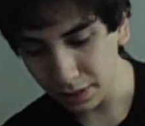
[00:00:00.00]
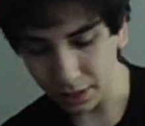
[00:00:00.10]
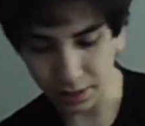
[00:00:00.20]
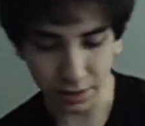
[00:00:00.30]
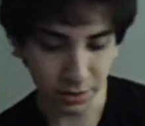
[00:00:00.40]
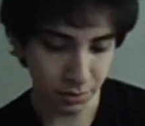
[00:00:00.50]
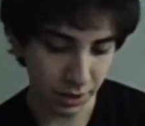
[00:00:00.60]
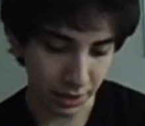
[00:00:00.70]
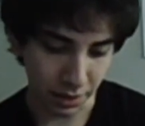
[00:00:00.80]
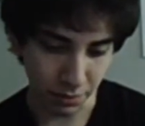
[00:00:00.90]
And this was
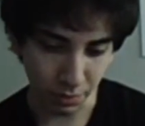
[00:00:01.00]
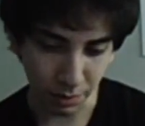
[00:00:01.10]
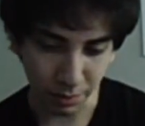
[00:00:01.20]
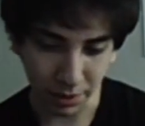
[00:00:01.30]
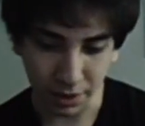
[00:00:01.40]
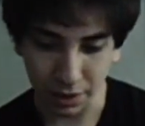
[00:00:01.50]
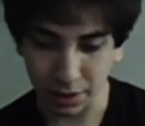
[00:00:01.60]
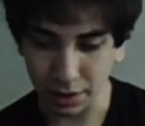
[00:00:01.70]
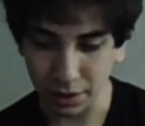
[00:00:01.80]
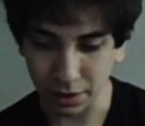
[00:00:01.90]
like for my big
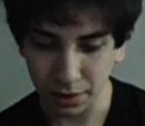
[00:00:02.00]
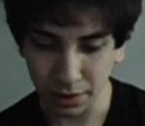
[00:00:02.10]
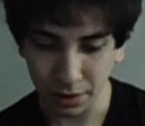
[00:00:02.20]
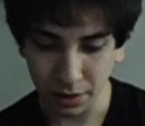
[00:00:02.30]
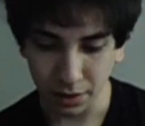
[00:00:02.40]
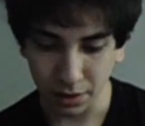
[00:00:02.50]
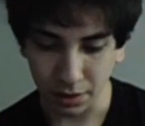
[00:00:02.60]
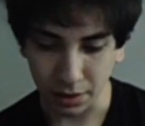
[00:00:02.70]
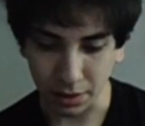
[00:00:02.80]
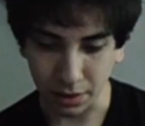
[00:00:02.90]

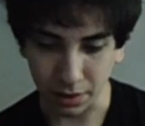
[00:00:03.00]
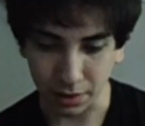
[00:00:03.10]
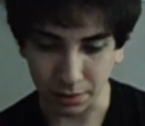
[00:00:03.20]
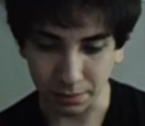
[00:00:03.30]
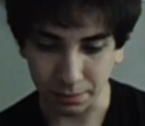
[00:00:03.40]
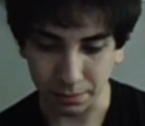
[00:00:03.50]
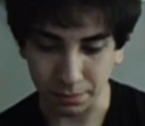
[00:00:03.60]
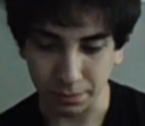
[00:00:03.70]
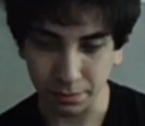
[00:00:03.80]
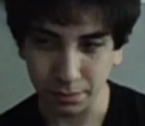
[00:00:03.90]

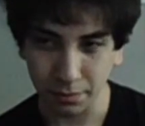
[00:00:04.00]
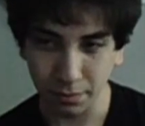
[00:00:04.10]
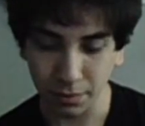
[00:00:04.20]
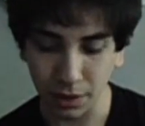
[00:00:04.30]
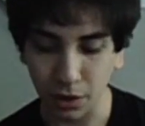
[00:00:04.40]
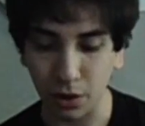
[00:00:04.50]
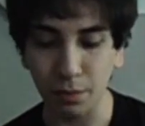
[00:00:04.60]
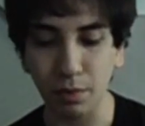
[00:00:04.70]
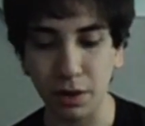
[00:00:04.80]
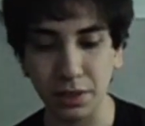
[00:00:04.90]
art
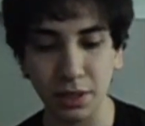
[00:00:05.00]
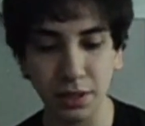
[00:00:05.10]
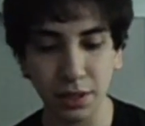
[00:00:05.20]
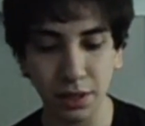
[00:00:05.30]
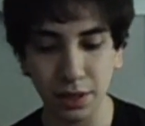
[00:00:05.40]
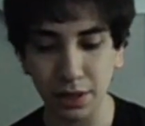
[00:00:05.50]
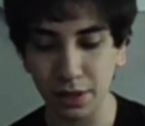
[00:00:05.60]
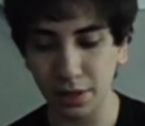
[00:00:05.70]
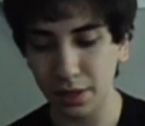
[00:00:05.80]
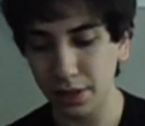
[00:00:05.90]
project thing,
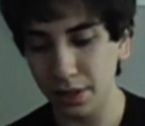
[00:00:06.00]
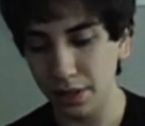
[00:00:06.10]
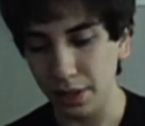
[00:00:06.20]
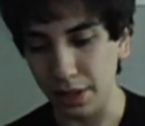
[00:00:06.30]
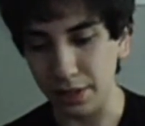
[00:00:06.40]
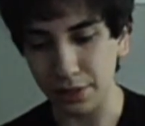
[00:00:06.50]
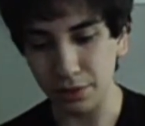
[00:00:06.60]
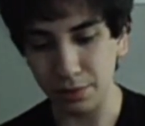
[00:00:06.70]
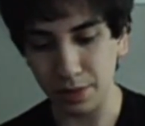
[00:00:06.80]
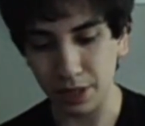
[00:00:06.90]
and this
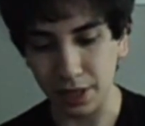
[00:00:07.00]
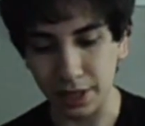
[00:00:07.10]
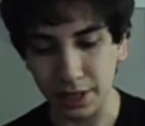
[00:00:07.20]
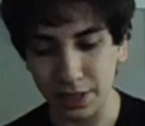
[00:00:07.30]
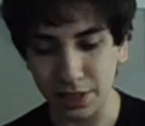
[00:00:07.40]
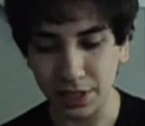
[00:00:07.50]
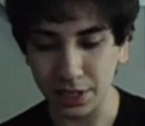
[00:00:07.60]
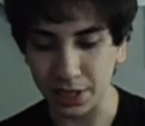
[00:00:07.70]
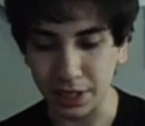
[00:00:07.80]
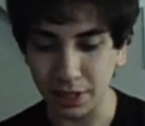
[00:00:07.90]
was me like
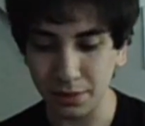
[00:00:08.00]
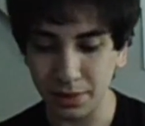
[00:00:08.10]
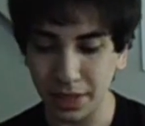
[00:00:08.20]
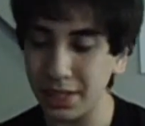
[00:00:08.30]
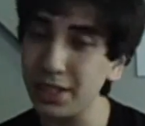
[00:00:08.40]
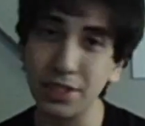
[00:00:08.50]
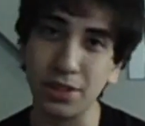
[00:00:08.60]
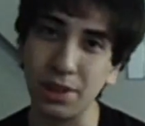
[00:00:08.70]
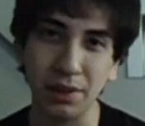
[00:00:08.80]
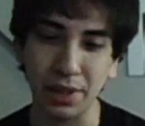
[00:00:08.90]
sketching it out. It didn't
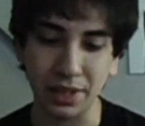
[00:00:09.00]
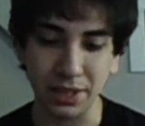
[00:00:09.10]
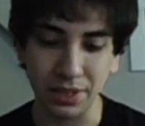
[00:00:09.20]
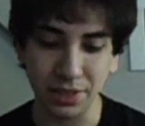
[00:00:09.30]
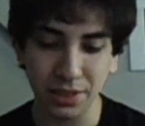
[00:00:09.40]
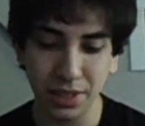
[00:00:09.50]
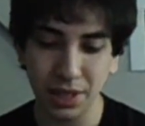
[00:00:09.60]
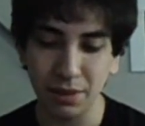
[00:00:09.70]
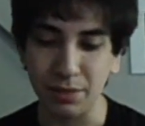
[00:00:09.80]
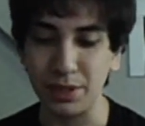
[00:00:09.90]
turn out like this,
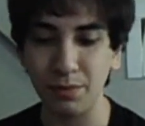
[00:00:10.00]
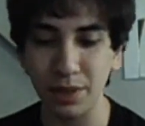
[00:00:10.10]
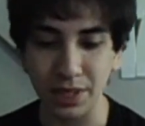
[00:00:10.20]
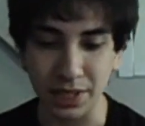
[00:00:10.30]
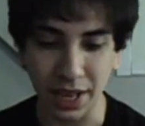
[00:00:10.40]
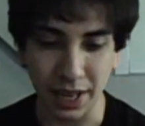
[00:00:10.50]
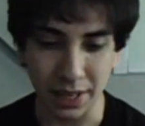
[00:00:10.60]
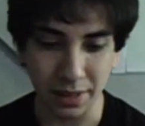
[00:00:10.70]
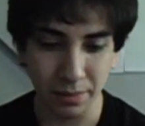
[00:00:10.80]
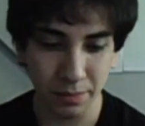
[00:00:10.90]
which I'm really
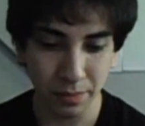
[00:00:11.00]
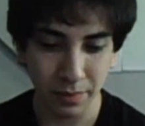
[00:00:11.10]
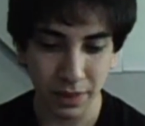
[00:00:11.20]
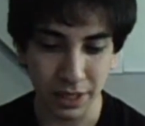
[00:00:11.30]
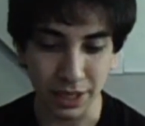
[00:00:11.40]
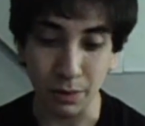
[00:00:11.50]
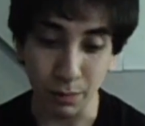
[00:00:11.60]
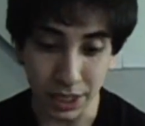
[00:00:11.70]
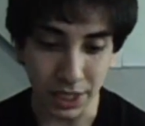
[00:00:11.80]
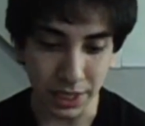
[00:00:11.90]
sad because I
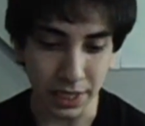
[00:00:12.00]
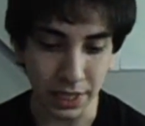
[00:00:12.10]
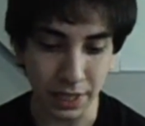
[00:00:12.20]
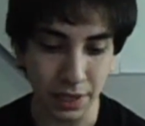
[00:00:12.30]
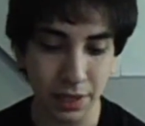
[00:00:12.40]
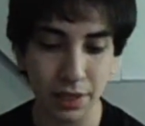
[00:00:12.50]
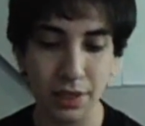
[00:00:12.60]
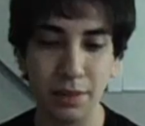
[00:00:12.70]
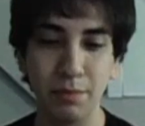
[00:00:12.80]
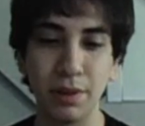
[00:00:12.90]
wish it did,
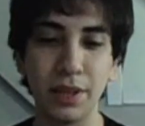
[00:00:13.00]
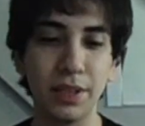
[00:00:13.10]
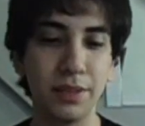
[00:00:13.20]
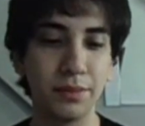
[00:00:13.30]
but